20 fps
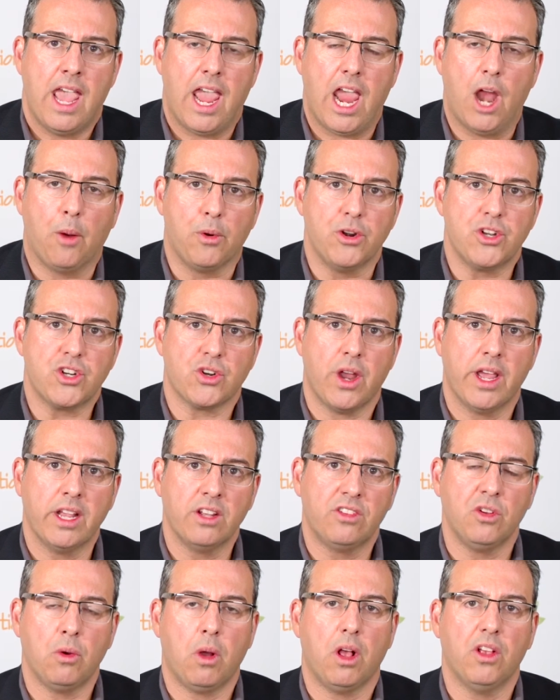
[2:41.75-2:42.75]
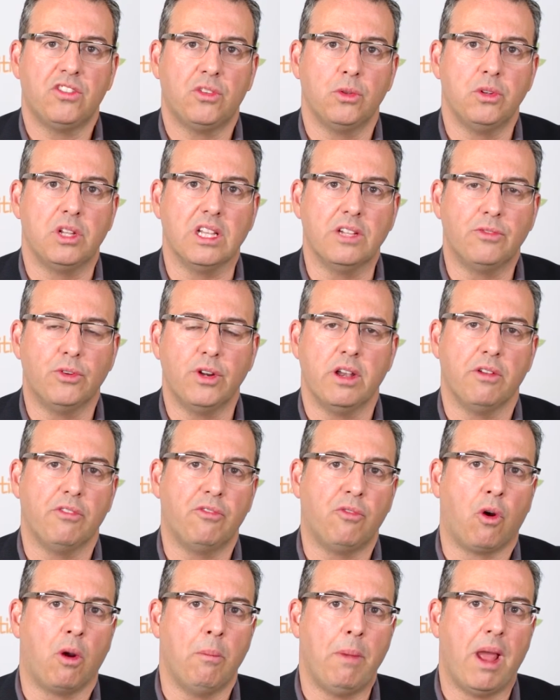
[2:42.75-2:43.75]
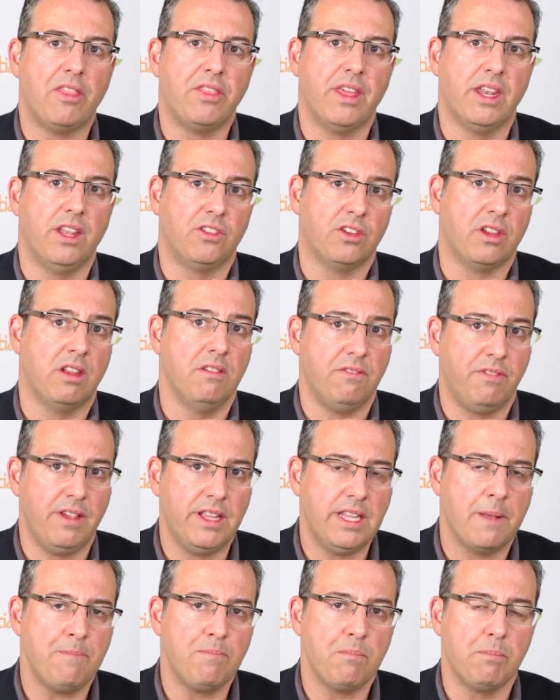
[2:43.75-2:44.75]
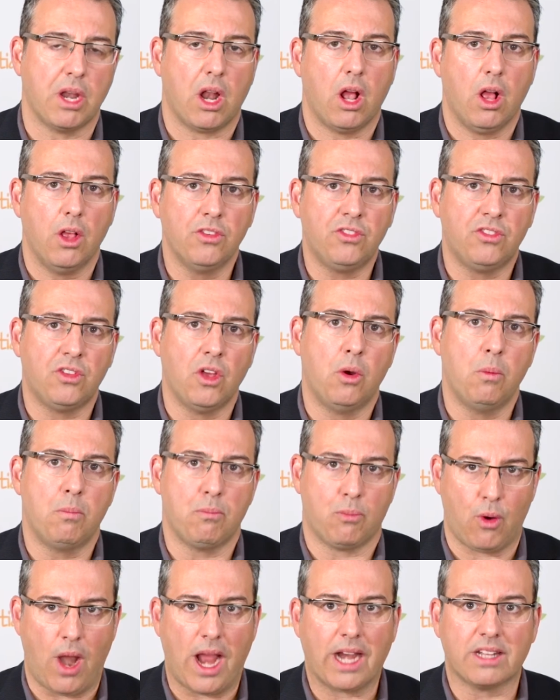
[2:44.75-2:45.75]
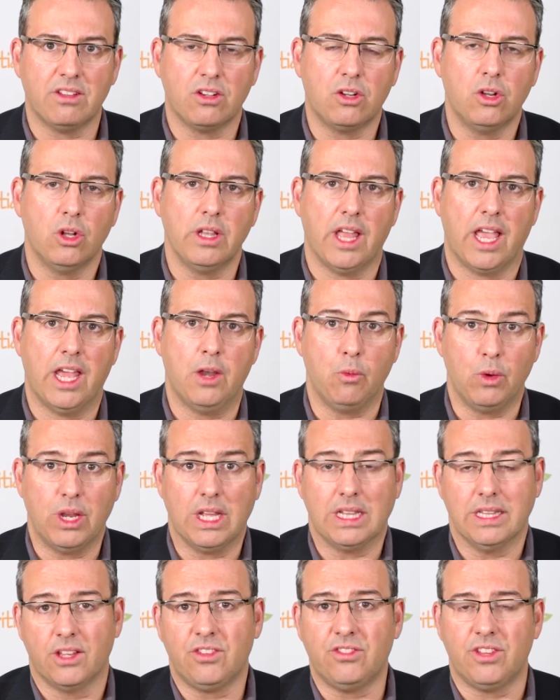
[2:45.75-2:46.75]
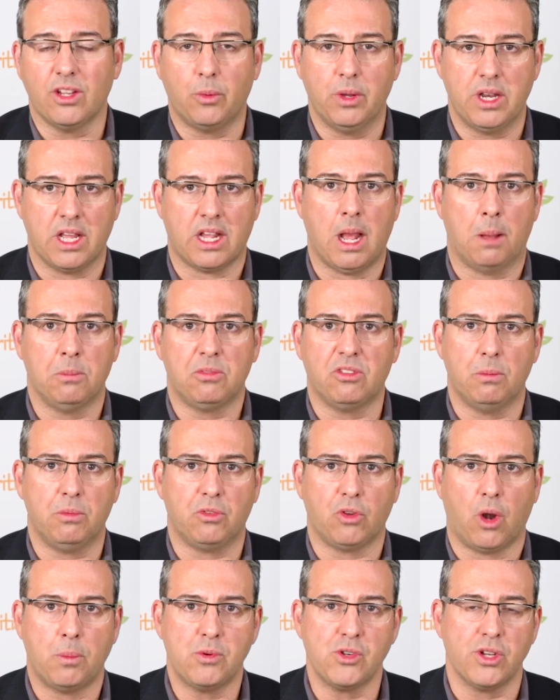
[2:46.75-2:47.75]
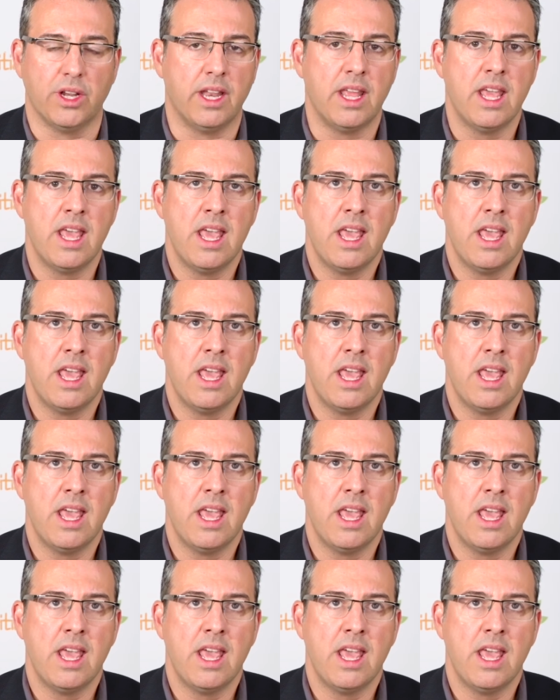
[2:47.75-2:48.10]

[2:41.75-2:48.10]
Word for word: And we're trying to also deliver it in a format that is convenient, but also practical and realistic when it comes to absorption